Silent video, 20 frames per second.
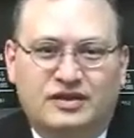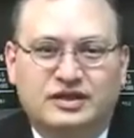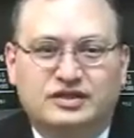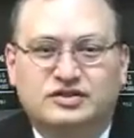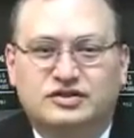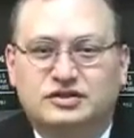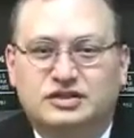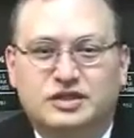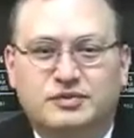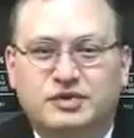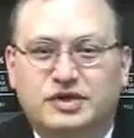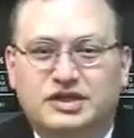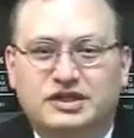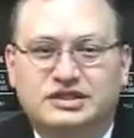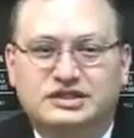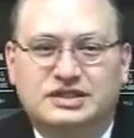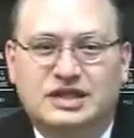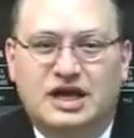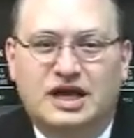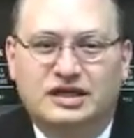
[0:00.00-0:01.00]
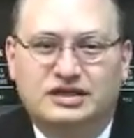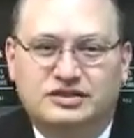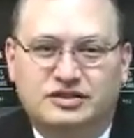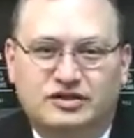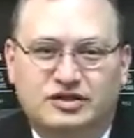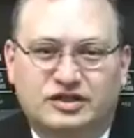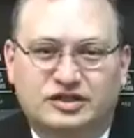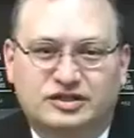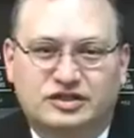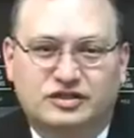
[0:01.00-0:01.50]
These are typically stocks
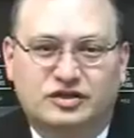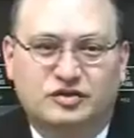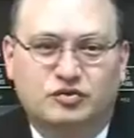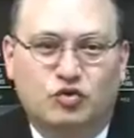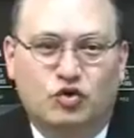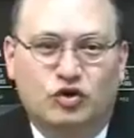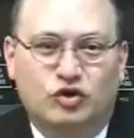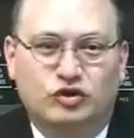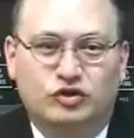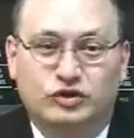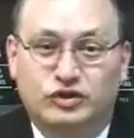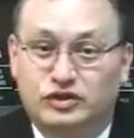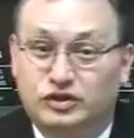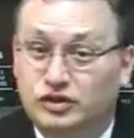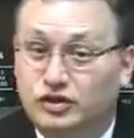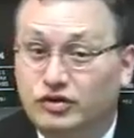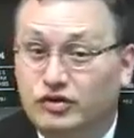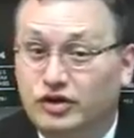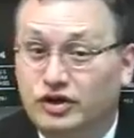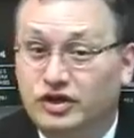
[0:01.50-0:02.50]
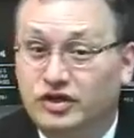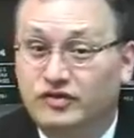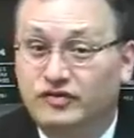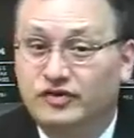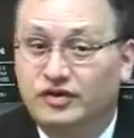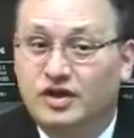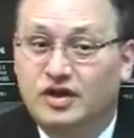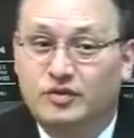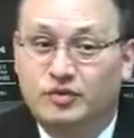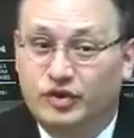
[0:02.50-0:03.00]
that are considered more
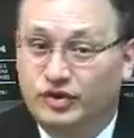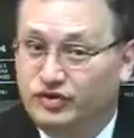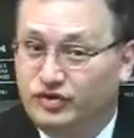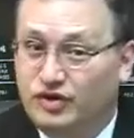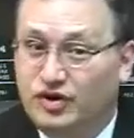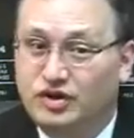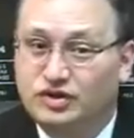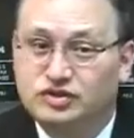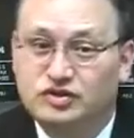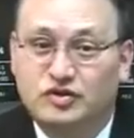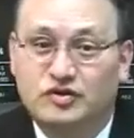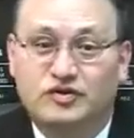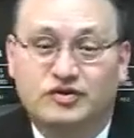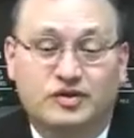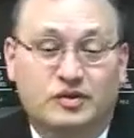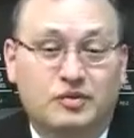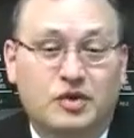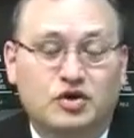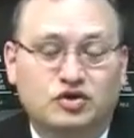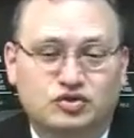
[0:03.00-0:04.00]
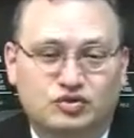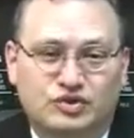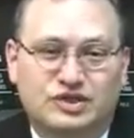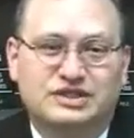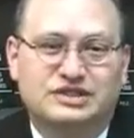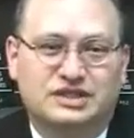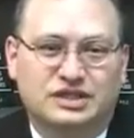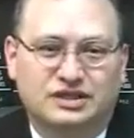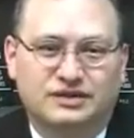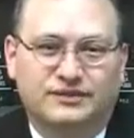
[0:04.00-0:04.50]
lucrative, but they're also the most
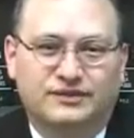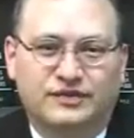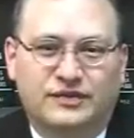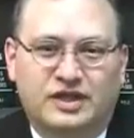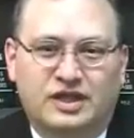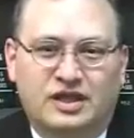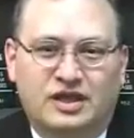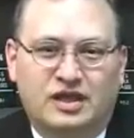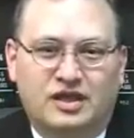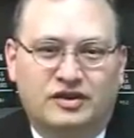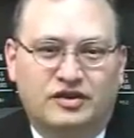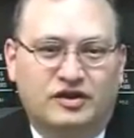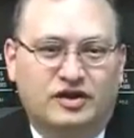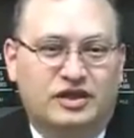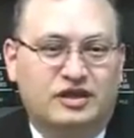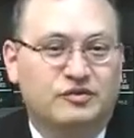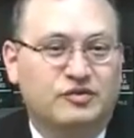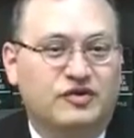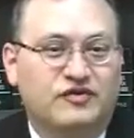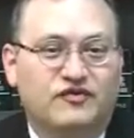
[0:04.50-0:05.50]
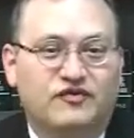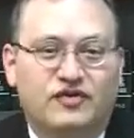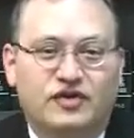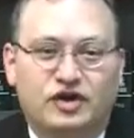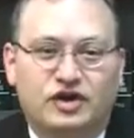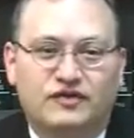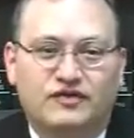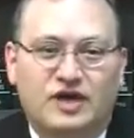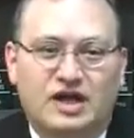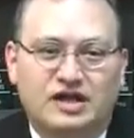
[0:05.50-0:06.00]
risky. They can be
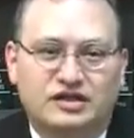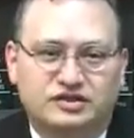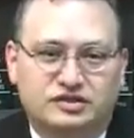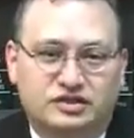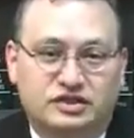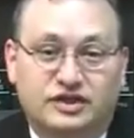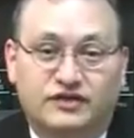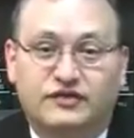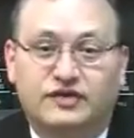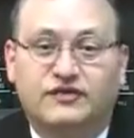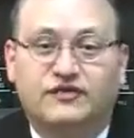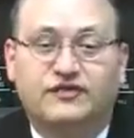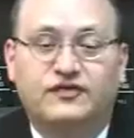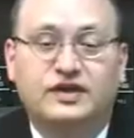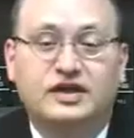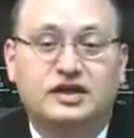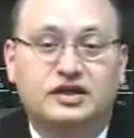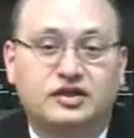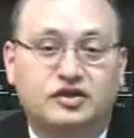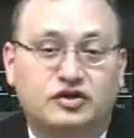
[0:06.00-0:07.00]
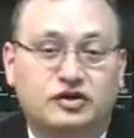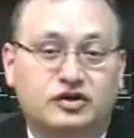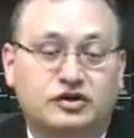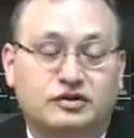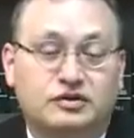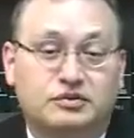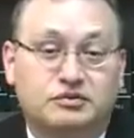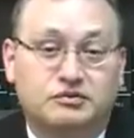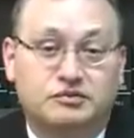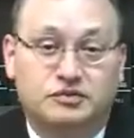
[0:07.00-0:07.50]
very volatile. And if you fit
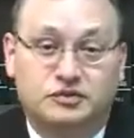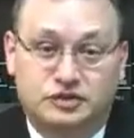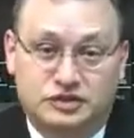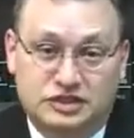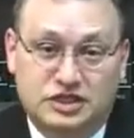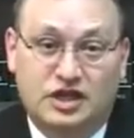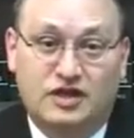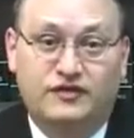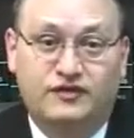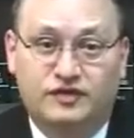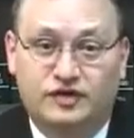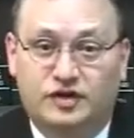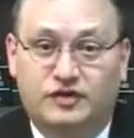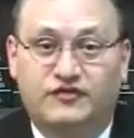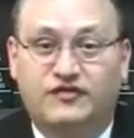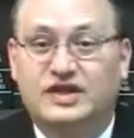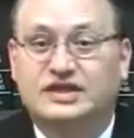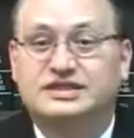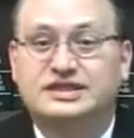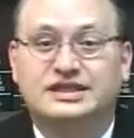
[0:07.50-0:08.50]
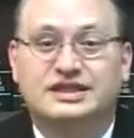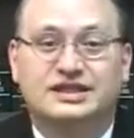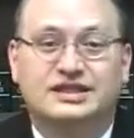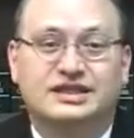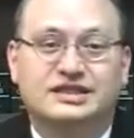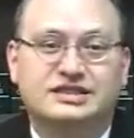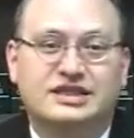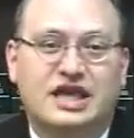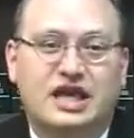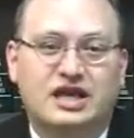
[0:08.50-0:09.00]
yourself into investing in
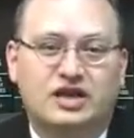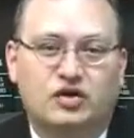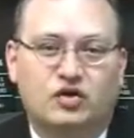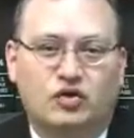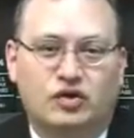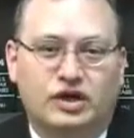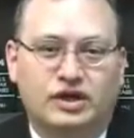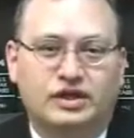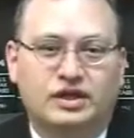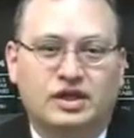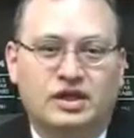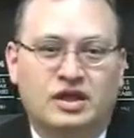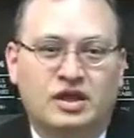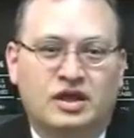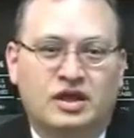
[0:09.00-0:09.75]
this category,